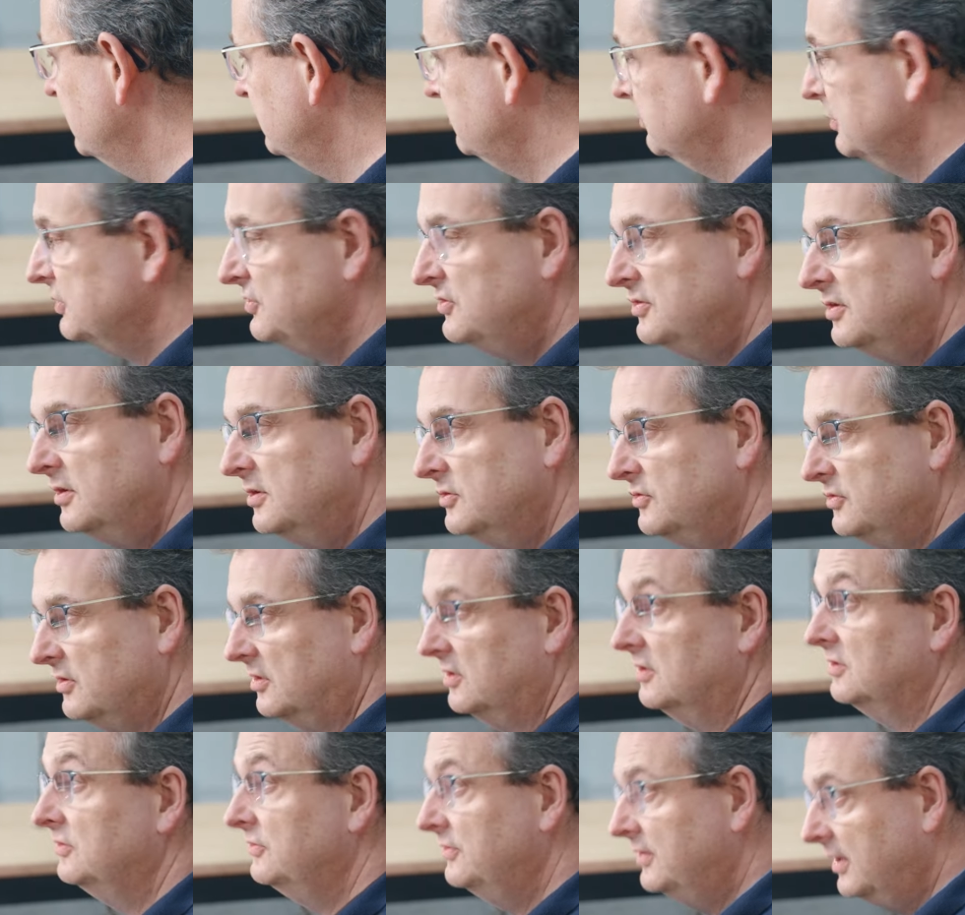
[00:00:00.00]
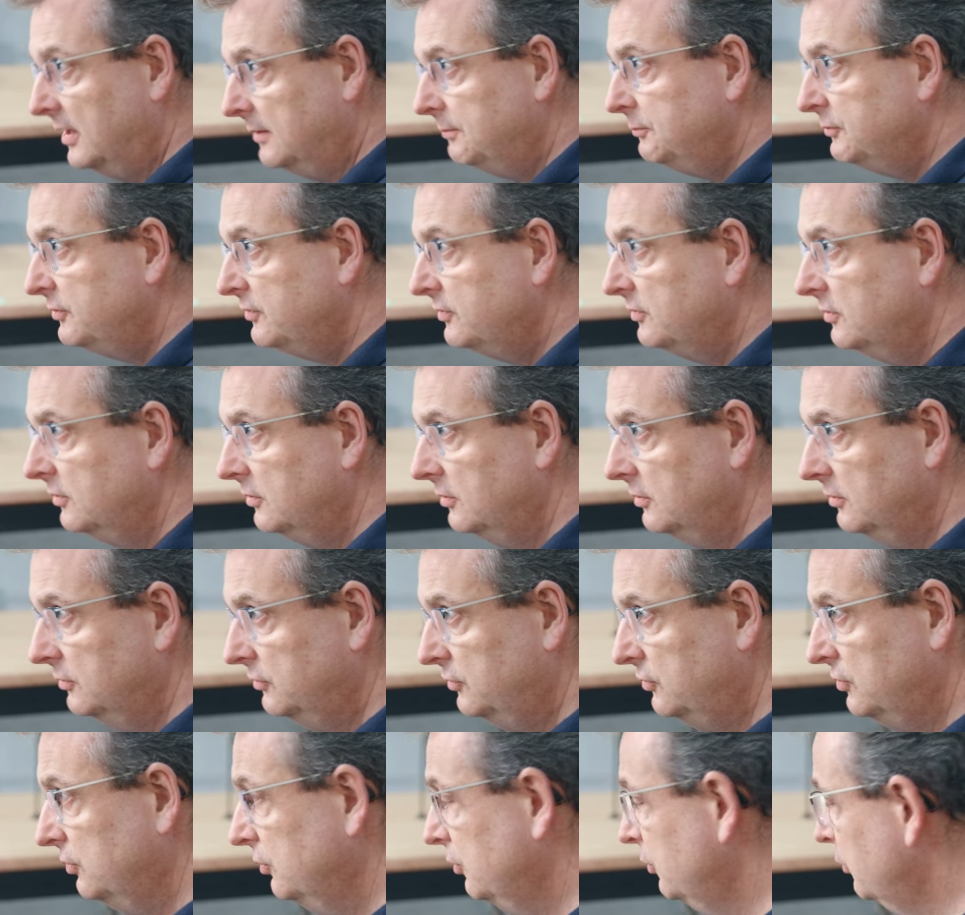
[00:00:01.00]
these machines adapt
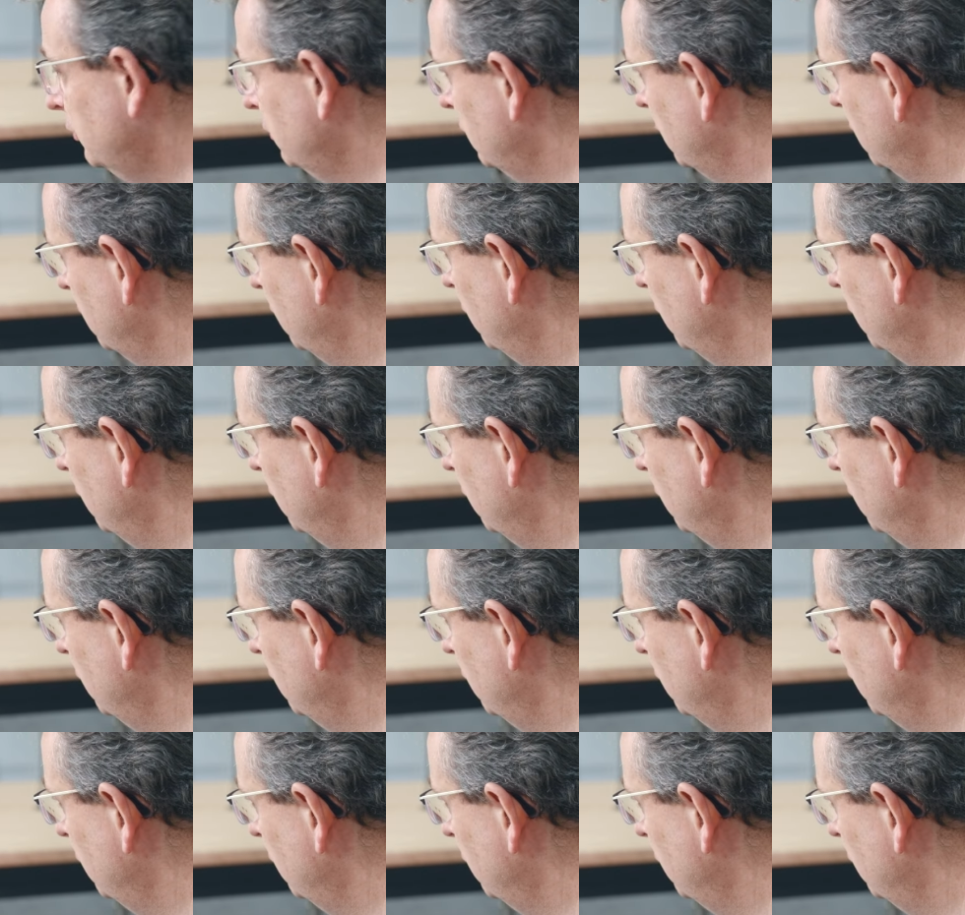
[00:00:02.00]
to